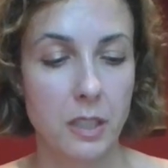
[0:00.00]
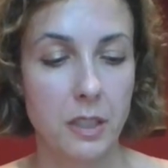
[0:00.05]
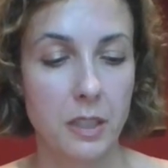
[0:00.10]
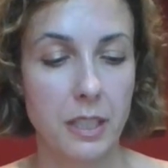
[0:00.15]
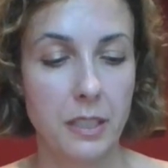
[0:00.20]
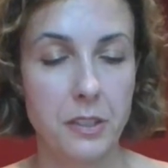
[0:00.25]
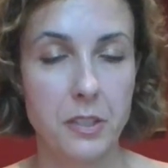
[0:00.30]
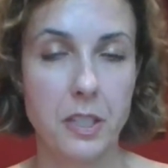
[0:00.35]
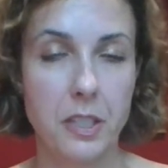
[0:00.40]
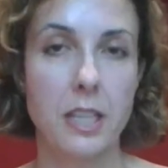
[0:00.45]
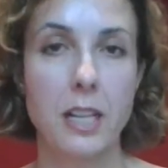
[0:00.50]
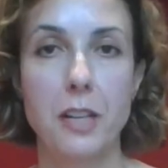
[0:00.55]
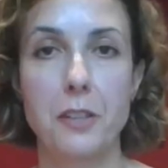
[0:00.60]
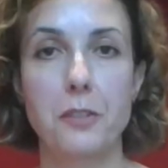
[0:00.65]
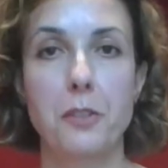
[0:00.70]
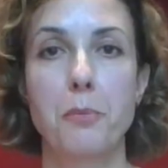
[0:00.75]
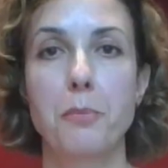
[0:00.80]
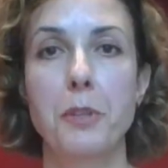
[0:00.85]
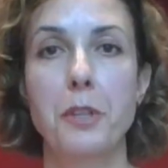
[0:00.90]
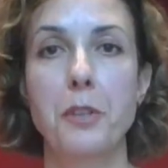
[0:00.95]
that is a
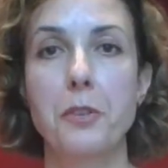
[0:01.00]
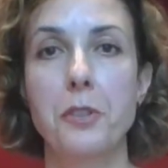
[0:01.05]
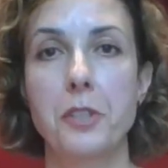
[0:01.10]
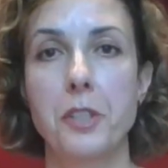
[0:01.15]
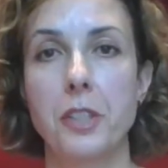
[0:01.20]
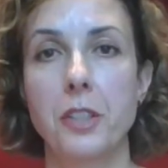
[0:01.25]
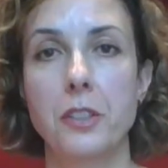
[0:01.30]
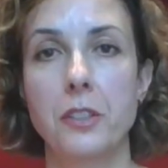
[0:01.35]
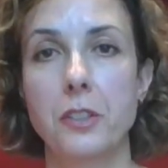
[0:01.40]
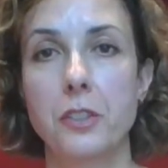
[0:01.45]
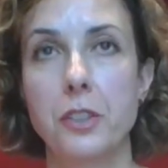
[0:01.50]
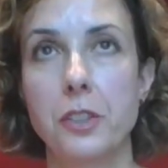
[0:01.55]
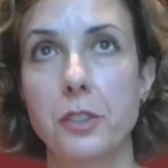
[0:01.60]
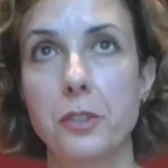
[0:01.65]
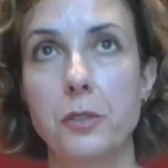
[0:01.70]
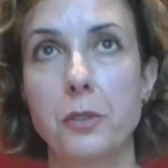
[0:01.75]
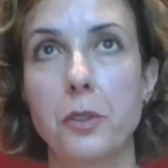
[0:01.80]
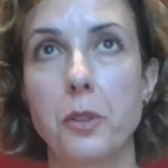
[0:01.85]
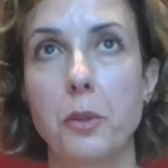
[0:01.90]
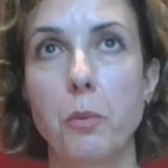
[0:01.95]
contribution
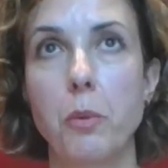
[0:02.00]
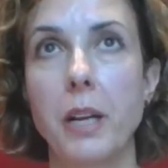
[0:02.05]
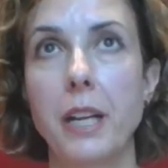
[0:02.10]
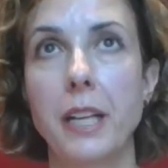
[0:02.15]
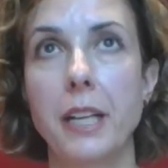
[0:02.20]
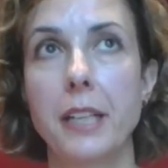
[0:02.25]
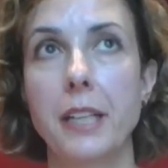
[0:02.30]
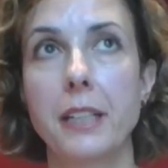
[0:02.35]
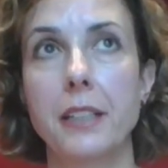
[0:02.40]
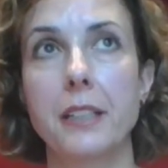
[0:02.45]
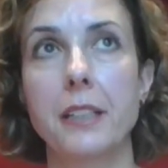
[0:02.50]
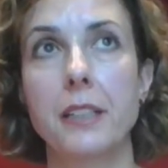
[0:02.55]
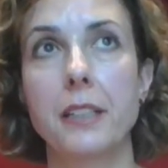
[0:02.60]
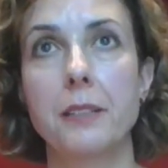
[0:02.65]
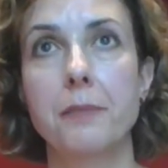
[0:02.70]
to the way